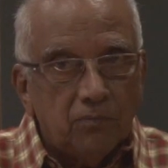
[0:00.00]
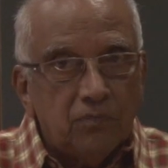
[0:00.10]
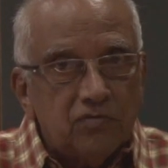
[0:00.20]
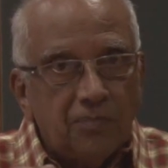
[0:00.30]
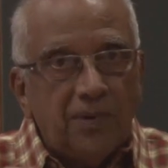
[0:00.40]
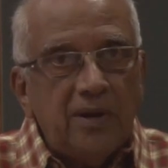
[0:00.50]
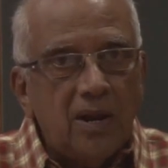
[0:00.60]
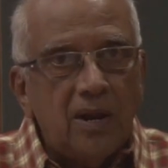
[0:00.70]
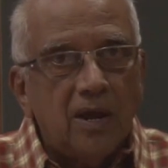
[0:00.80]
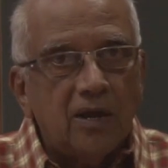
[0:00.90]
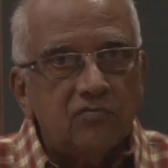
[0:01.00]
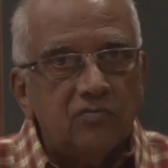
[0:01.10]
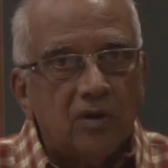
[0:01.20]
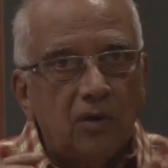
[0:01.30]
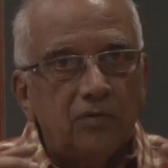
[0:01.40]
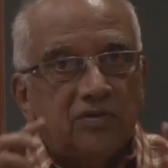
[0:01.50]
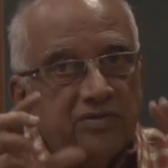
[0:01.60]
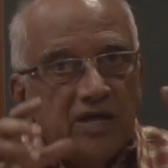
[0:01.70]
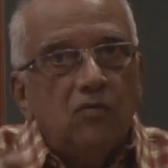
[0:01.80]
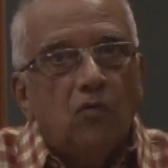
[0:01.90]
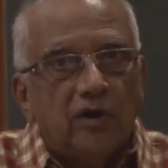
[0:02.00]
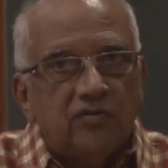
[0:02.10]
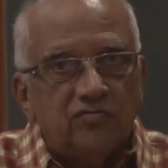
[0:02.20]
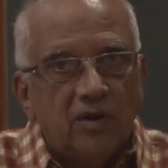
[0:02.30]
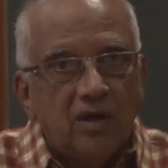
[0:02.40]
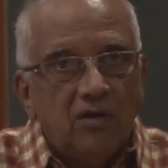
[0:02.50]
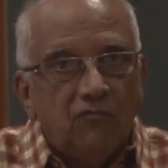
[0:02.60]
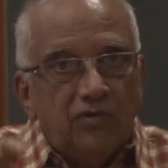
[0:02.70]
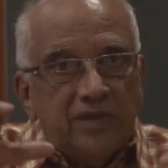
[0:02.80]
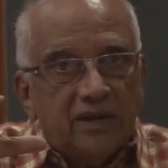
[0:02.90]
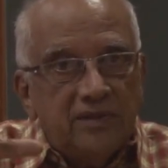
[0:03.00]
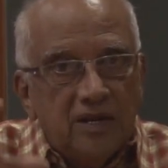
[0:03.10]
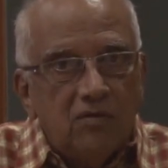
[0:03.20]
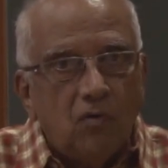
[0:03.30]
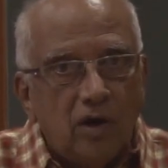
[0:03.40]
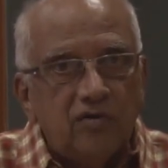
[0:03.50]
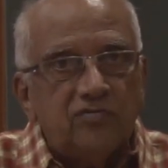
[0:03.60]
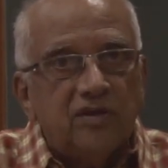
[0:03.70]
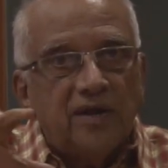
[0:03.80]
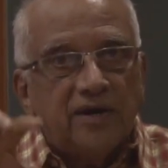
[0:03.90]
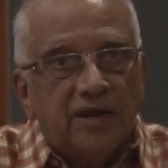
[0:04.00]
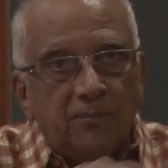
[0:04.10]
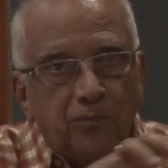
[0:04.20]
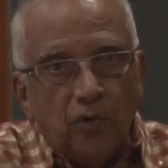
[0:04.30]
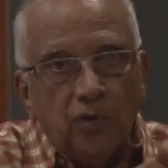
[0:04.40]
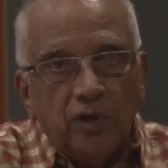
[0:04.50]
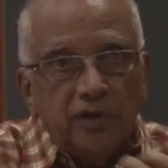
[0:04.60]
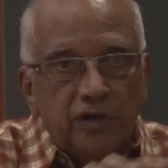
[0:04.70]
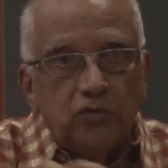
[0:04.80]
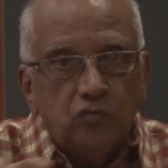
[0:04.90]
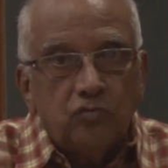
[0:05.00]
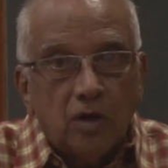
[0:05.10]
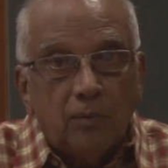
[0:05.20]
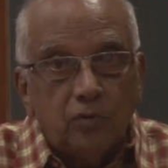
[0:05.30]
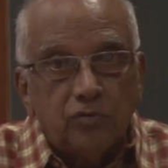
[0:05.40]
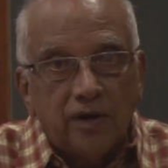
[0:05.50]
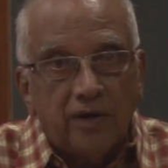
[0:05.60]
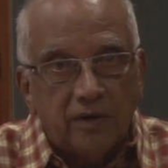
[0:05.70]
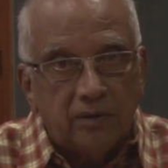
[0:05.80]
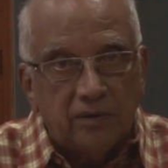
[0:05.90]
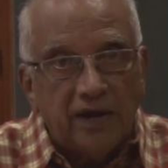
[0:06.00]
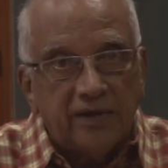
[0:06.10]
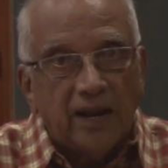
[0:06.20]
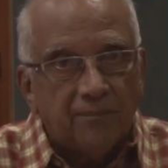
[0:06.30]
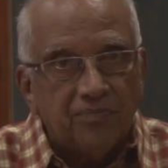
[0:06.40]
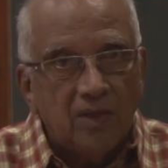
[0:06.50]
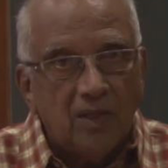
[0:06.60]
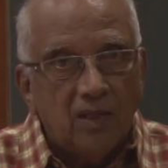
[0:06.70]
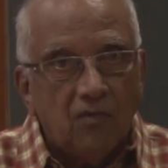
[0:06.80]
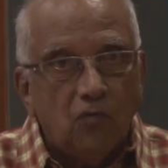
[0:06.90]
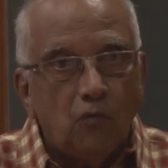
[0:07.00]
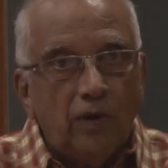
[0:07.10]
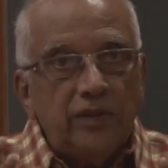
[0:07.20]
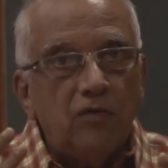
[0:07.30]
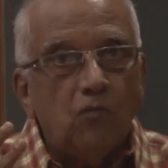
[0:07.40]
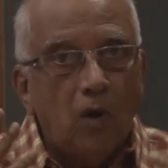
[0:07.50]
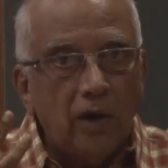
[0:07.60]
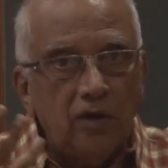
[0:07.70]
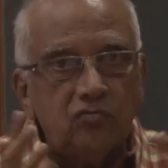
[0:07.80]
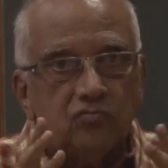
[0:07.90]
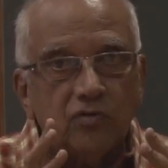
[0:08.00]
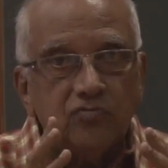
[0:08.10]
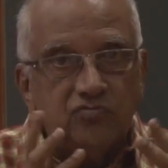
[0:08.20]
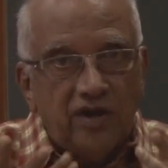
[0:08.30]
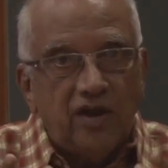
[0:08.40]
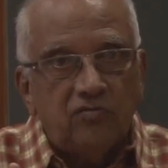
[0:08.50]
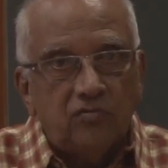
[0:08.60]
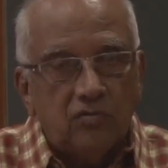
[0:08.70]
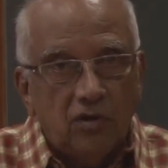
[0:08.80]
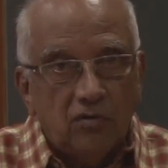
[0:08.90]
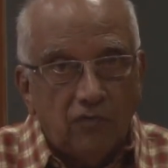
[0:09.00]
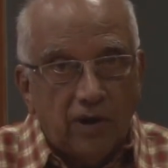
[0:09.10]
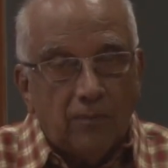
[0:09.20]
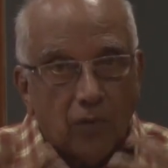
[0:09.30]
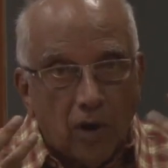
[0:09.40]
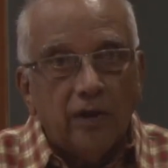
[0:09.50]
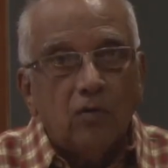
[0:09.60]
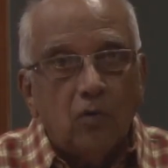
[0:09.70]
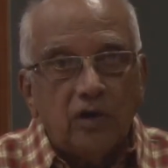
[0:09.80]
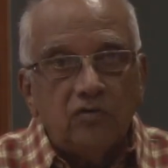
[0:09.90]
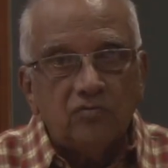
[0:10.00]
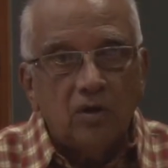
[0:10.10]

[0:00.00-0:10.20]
Mr. Pendyal Nageshwara Rao is a thin voice. With that thin voice and the tempo, it used to come to 3:10. When the voice was changed for a broader voice,